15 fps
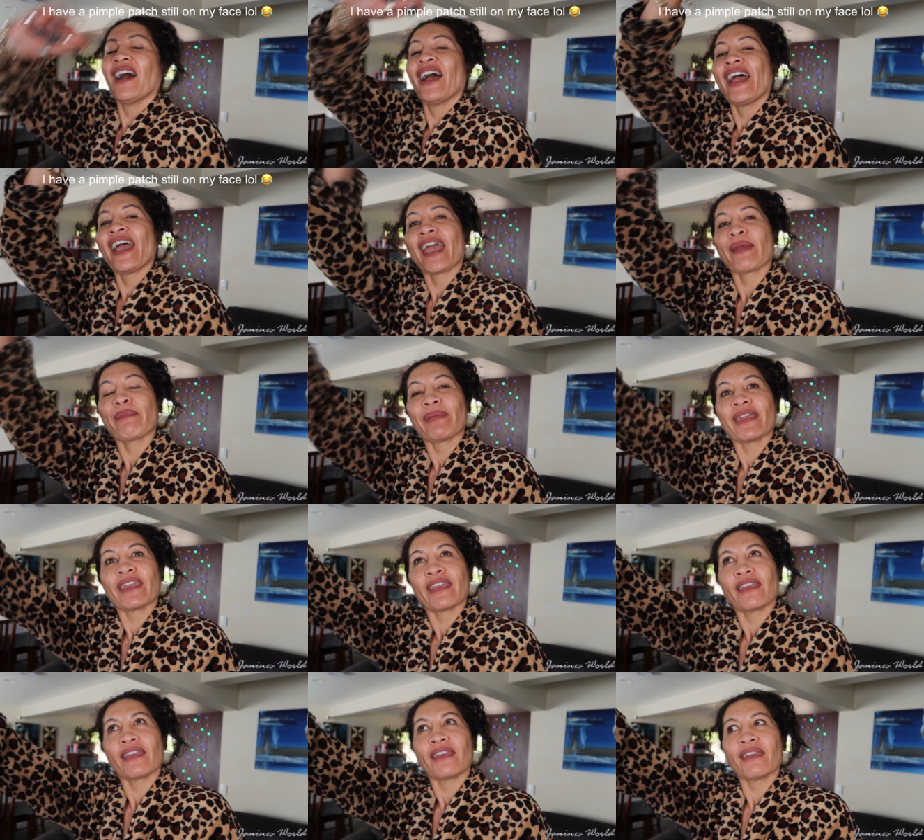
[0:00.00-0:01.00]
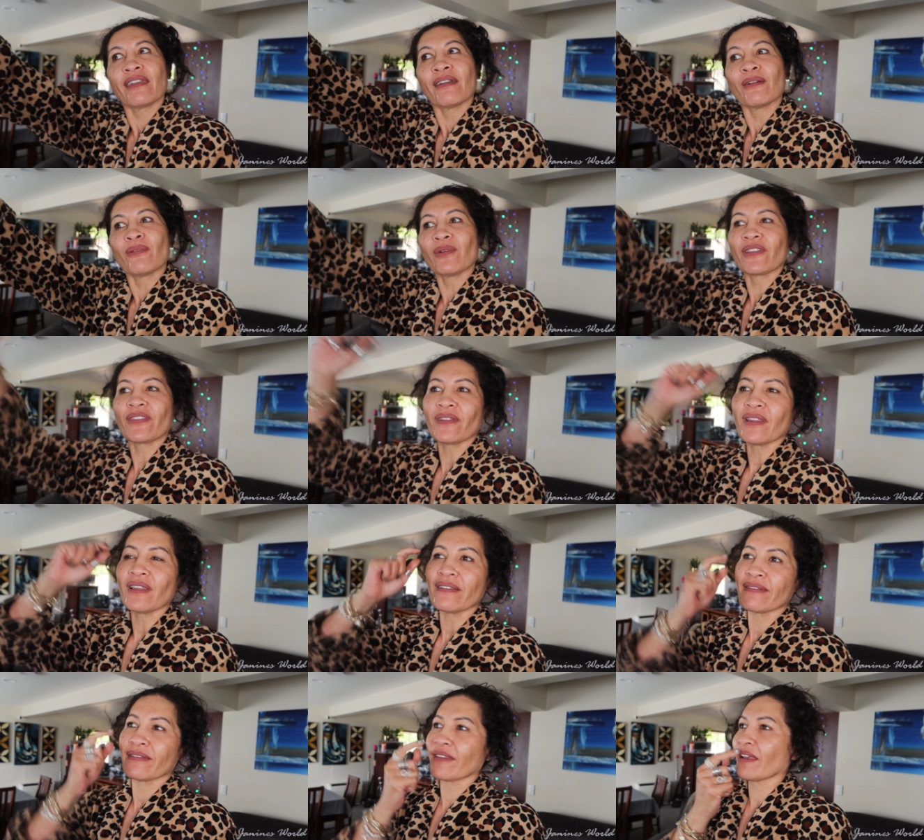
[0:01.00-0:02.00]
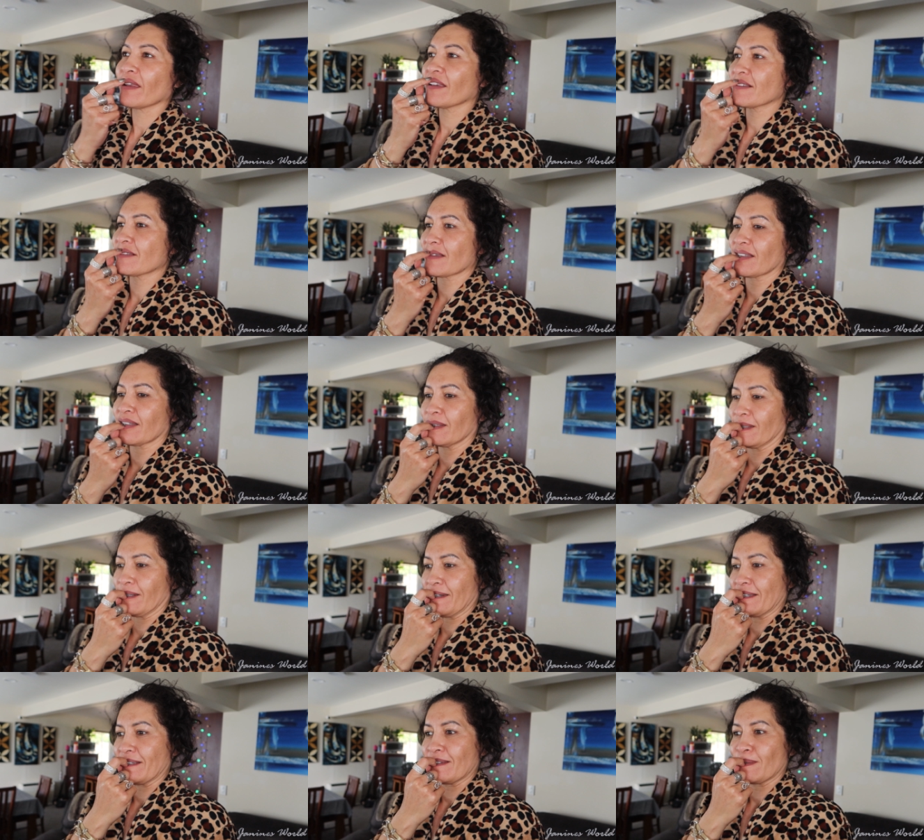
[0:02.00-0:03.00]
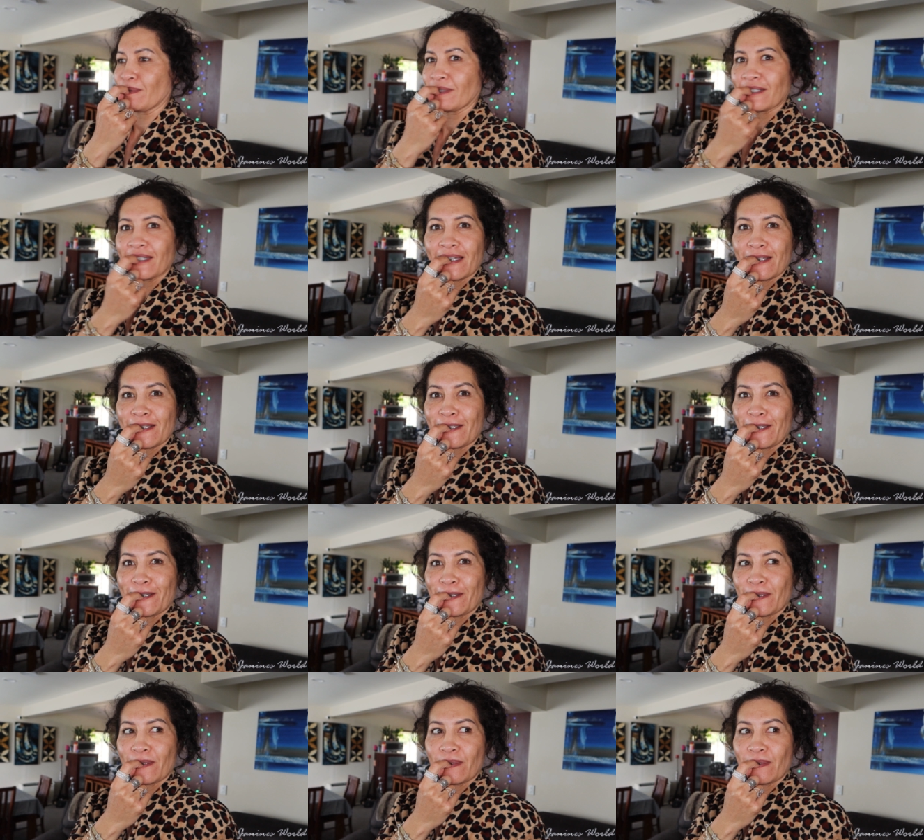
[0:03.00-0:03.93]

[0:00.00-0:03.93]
Happy. What day is it, guys? What day is it?